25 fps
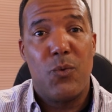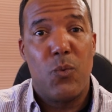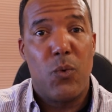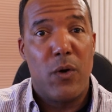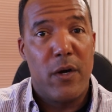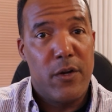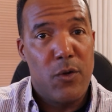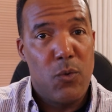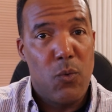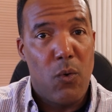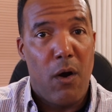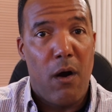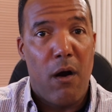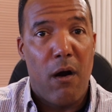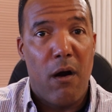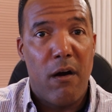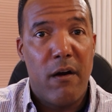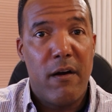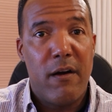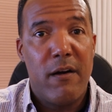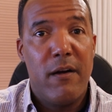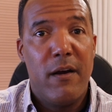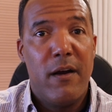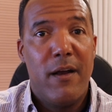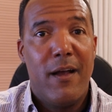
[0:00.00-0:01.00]
where you
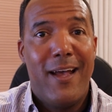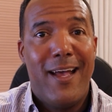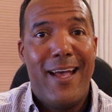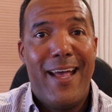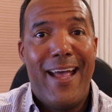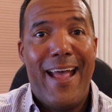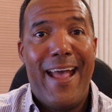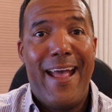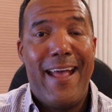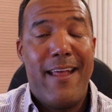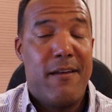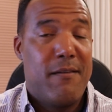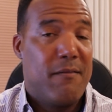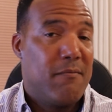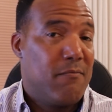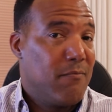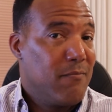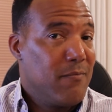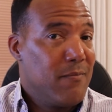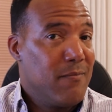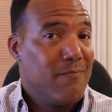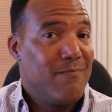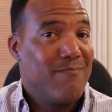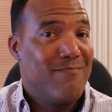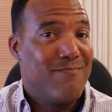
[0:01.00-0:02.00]
are, and
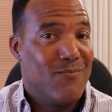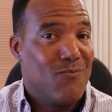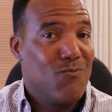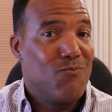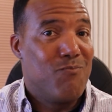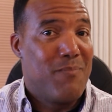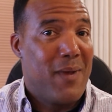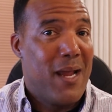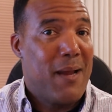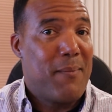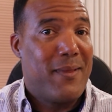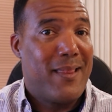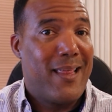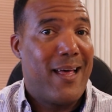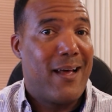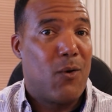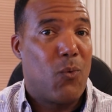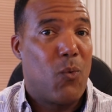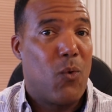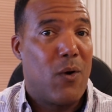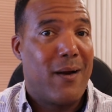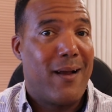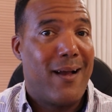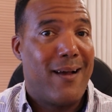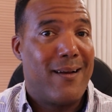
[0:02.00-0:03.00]
maybe that'll
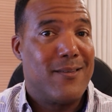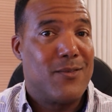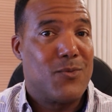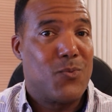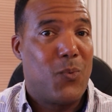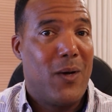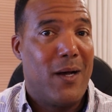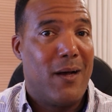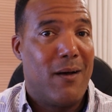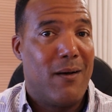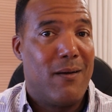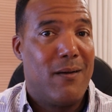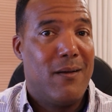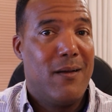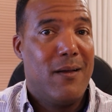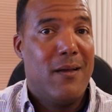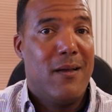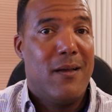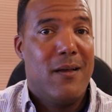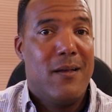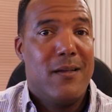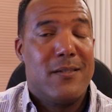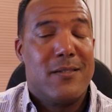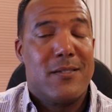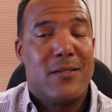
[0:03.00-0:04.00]
work out as well.
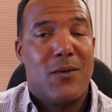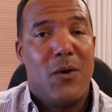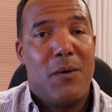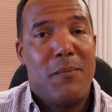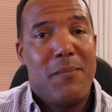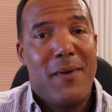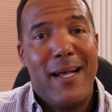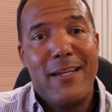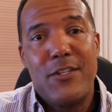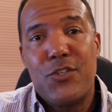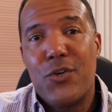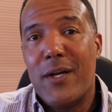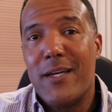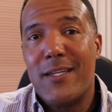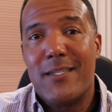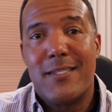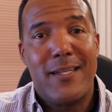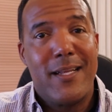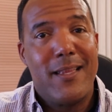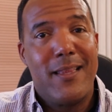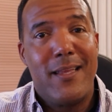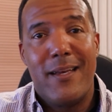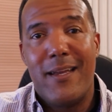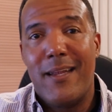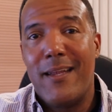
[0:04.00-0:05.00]
So I'm not trying to
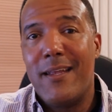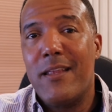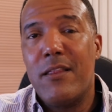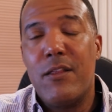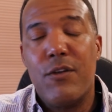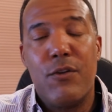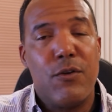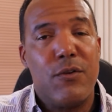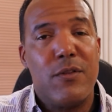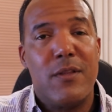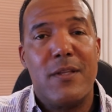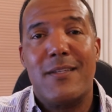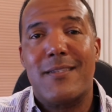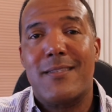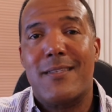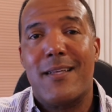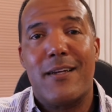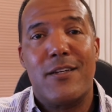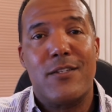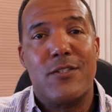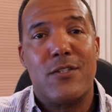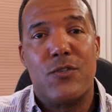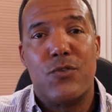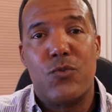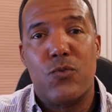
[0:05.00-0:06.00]
say that either of these
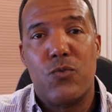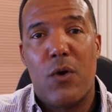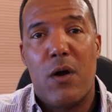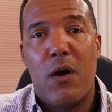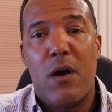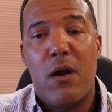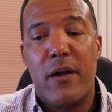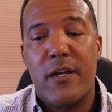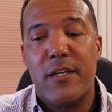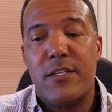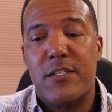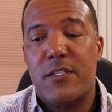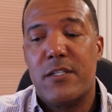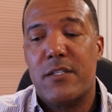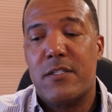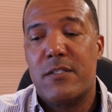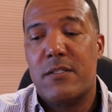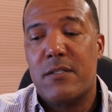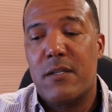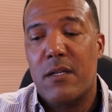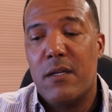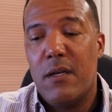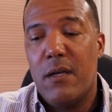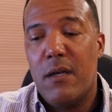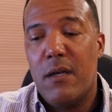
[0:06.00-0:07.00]
things is wrong. It's just